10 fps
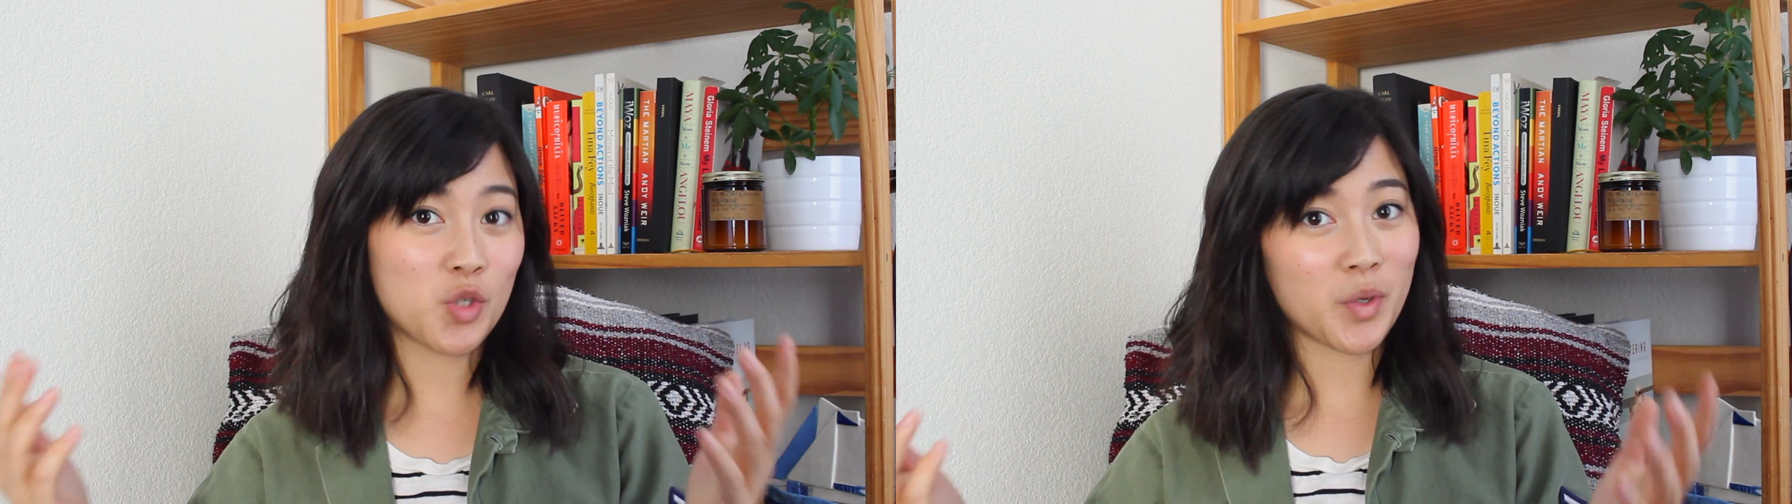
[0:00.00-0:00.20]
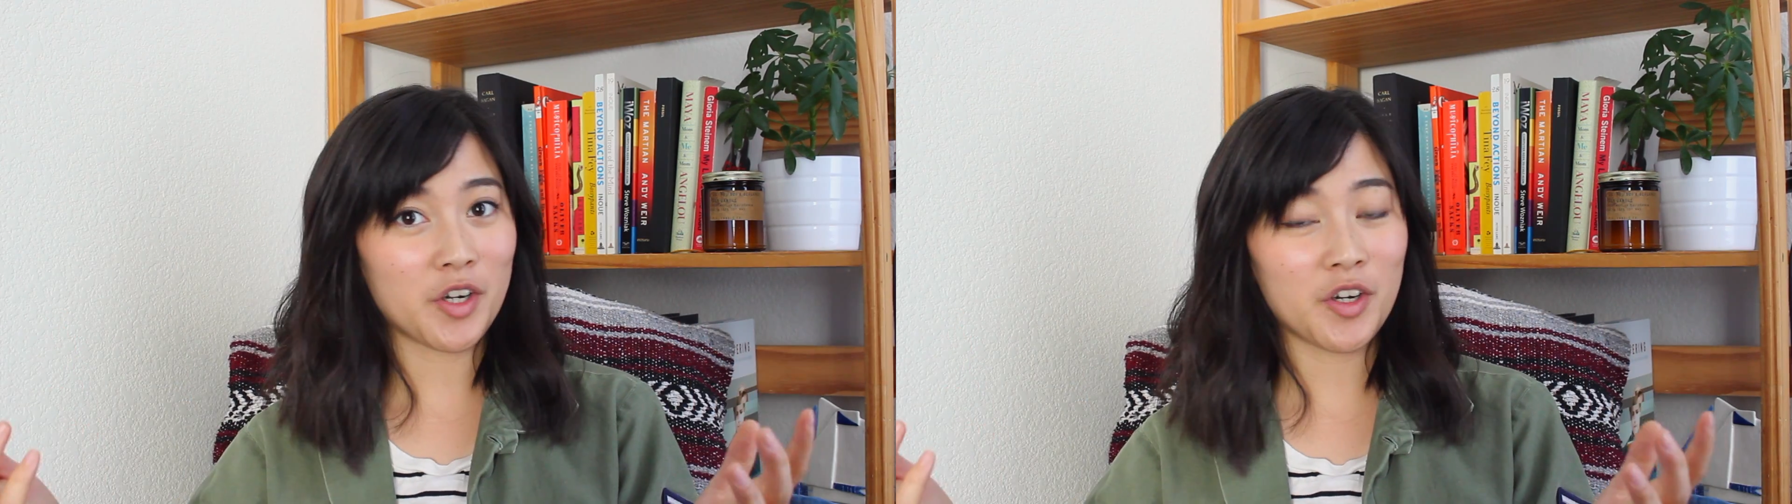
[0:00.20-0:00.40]

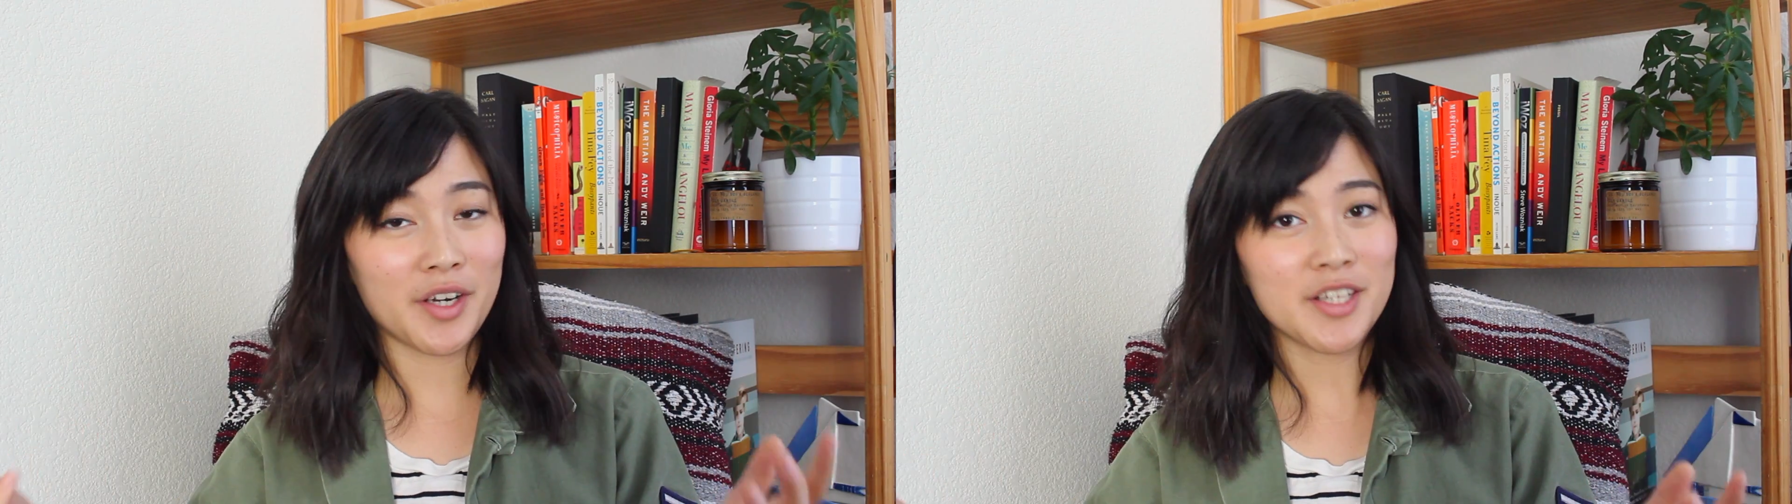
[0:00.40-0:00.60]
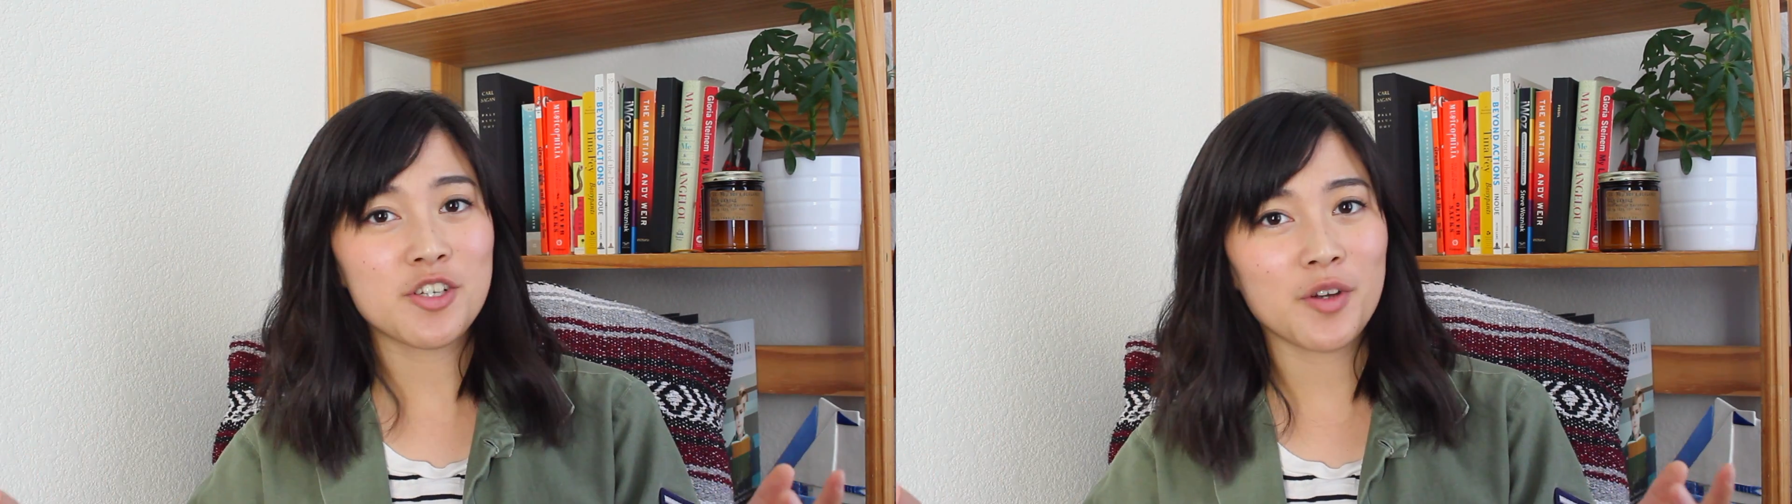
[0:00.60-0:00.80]
Twitter or
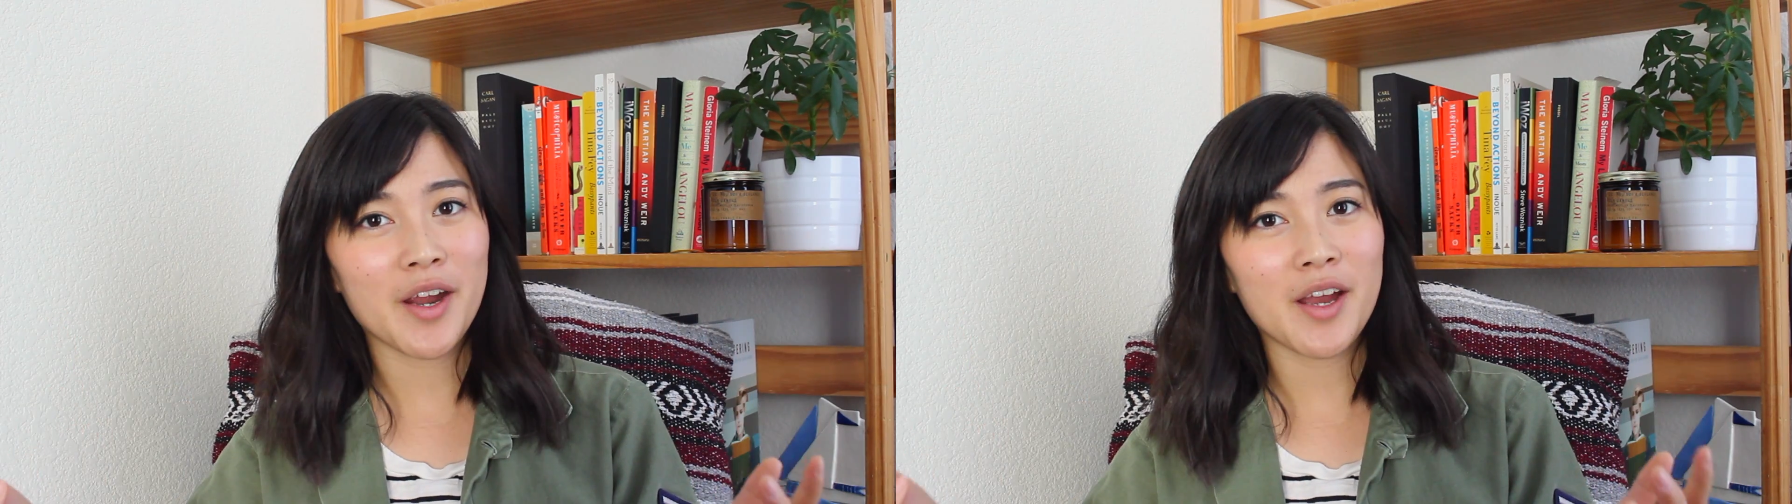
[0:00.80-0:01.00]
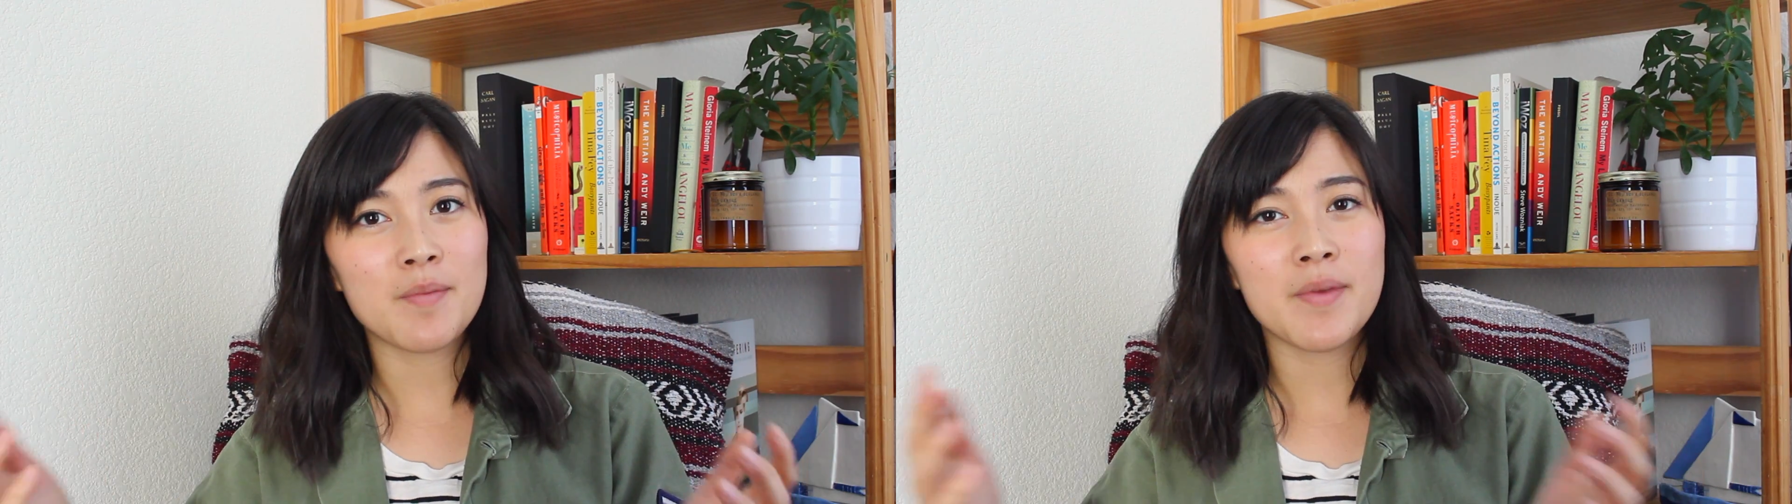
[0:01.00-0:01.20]

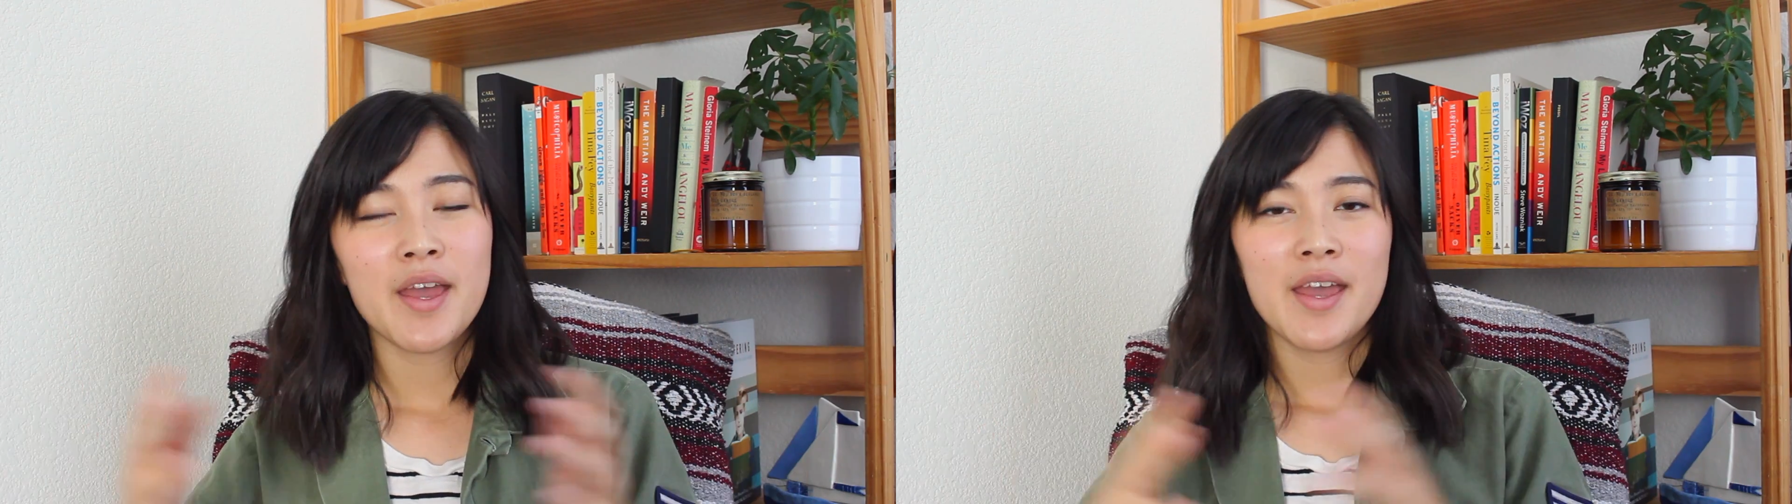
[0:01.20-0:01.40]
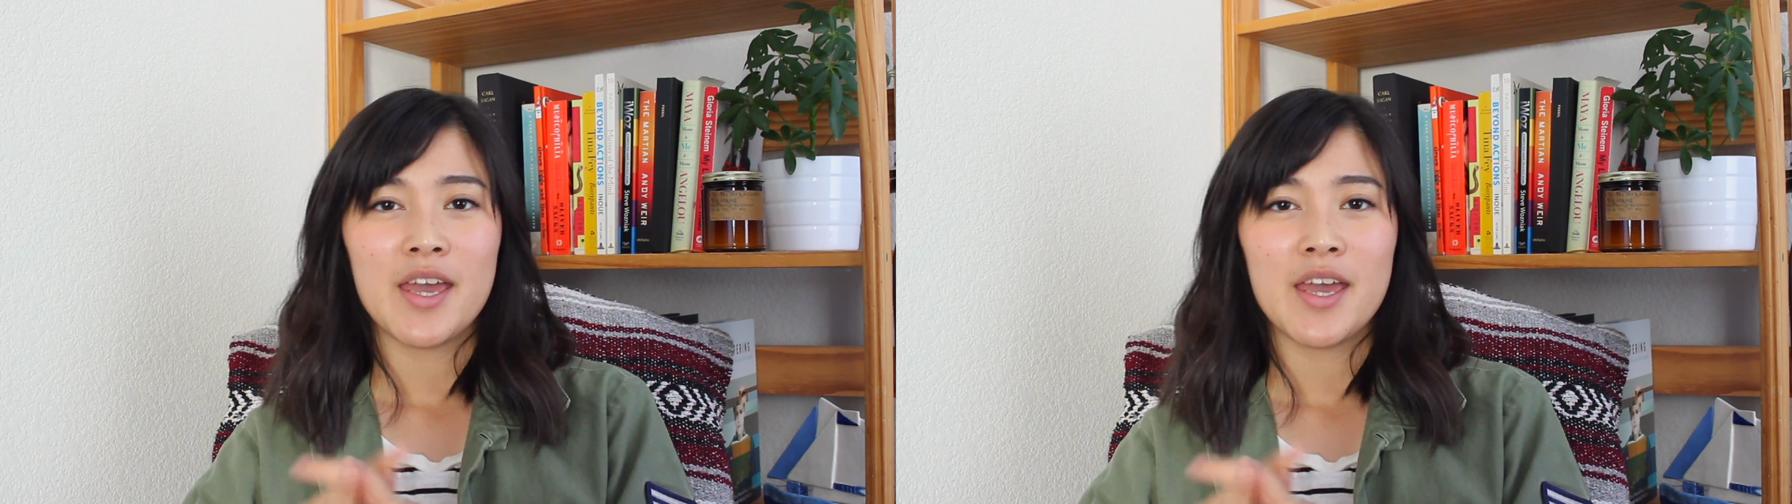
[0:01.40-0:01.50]
Instagram.